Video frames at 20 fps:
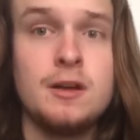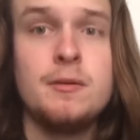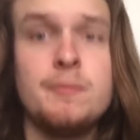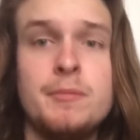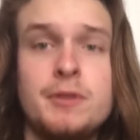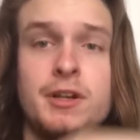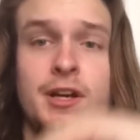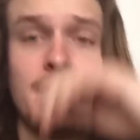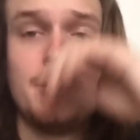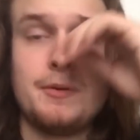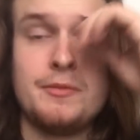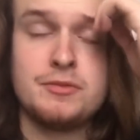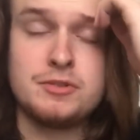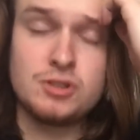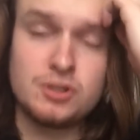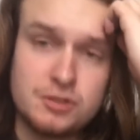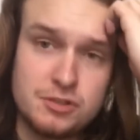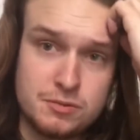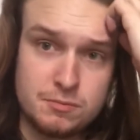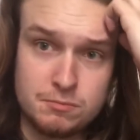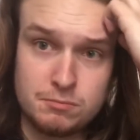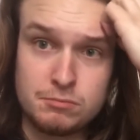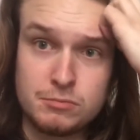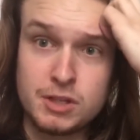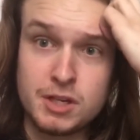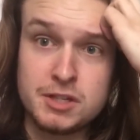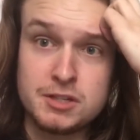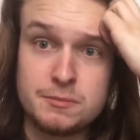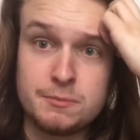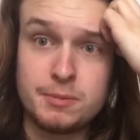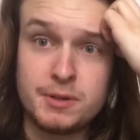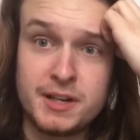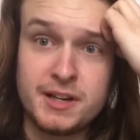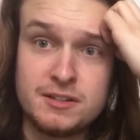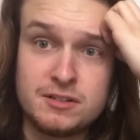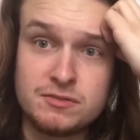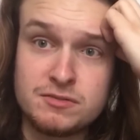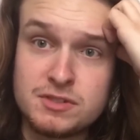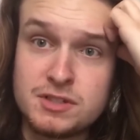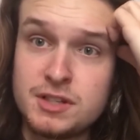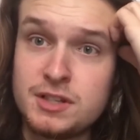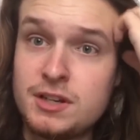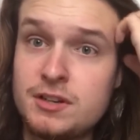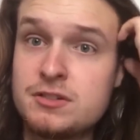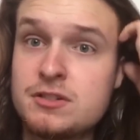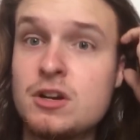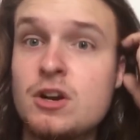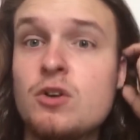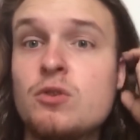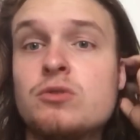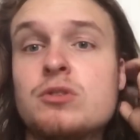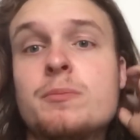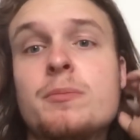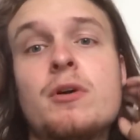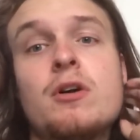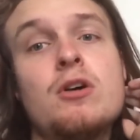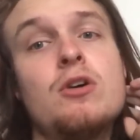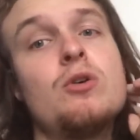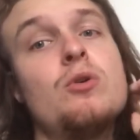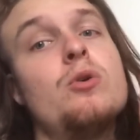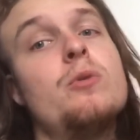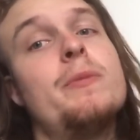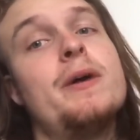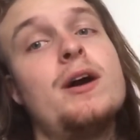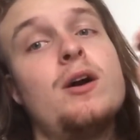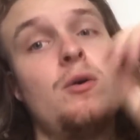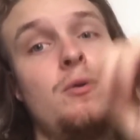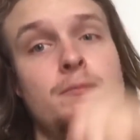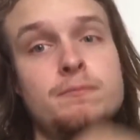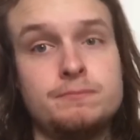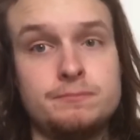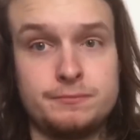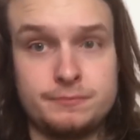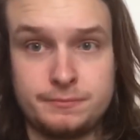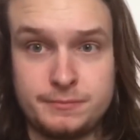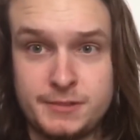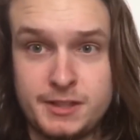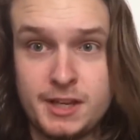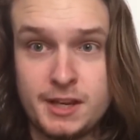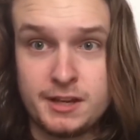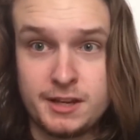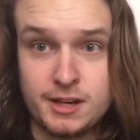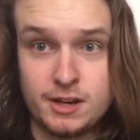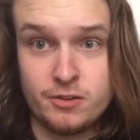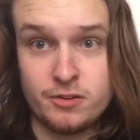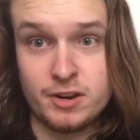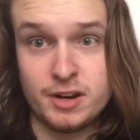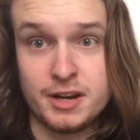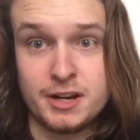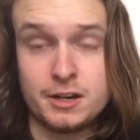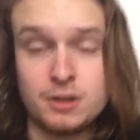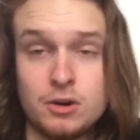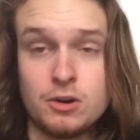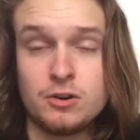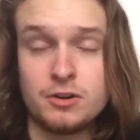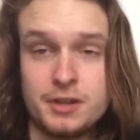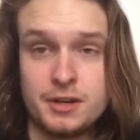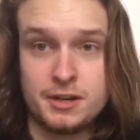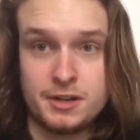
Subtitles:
But yeah, we've signed some decent players. Obviously, there was a whole debacle about getting Kieran Agard in.